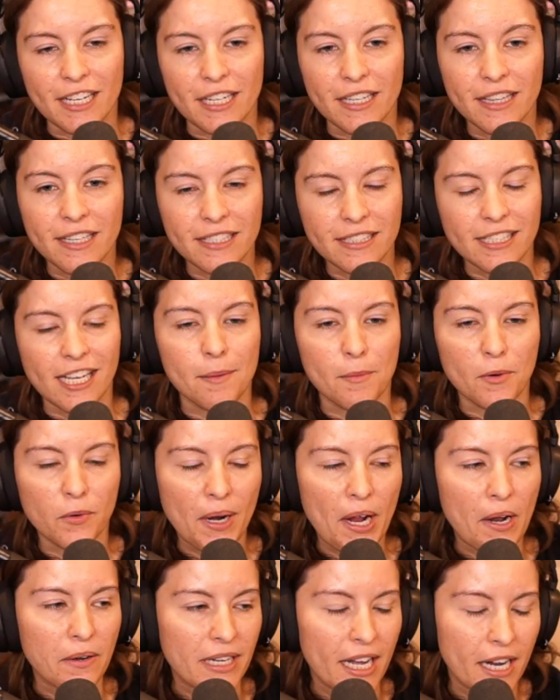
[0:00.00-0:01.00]
this time
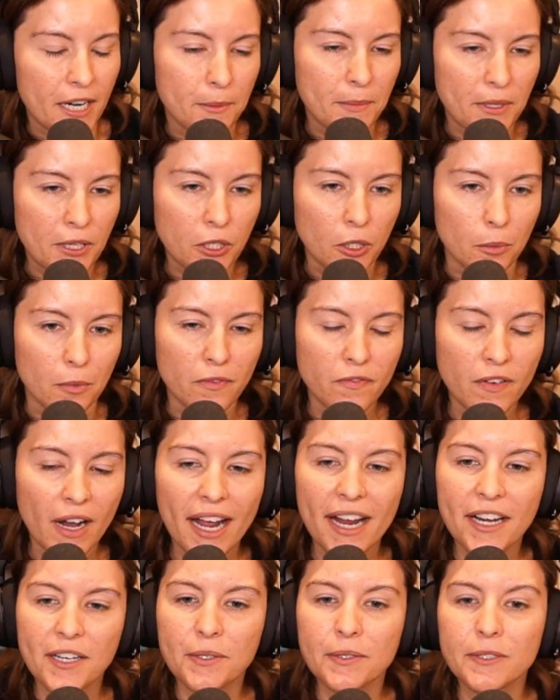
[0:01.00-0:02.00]
around, not going to be the global
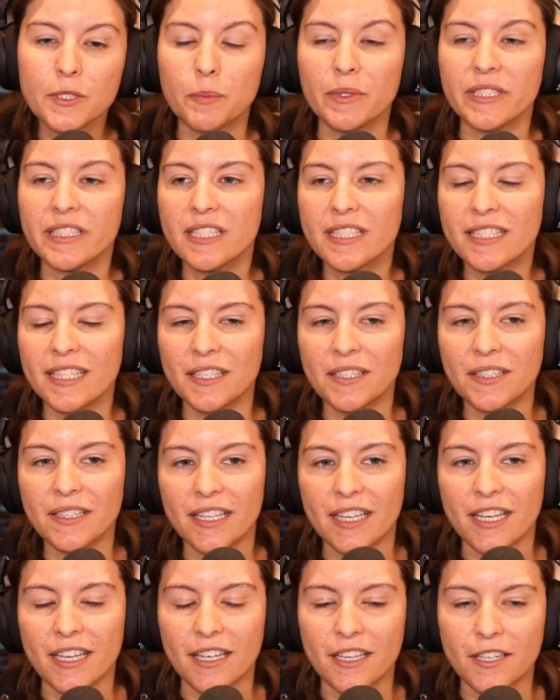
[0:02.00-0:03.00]
finals, but still
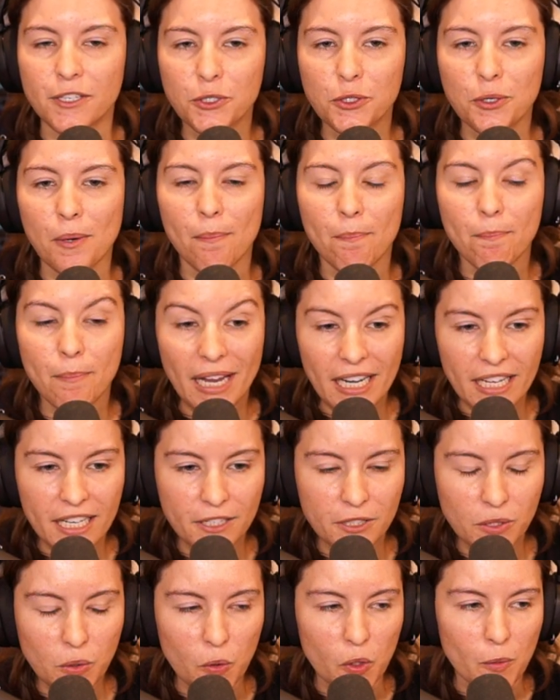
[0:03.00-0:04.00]
a
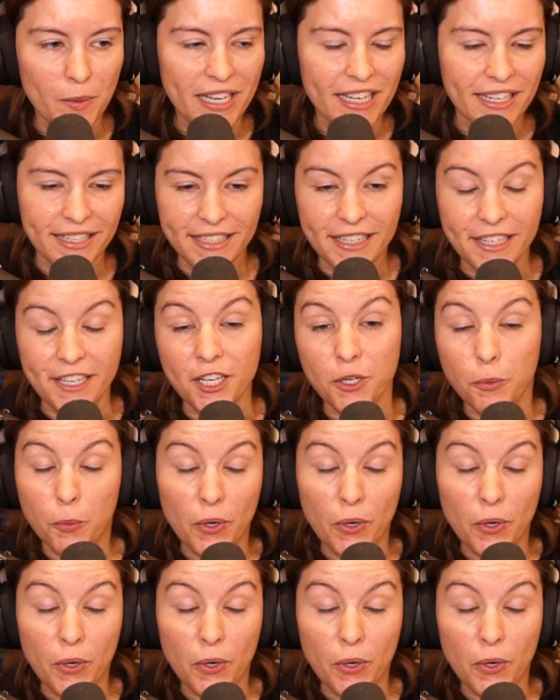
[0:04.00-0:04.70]
tremendous tournament indeed,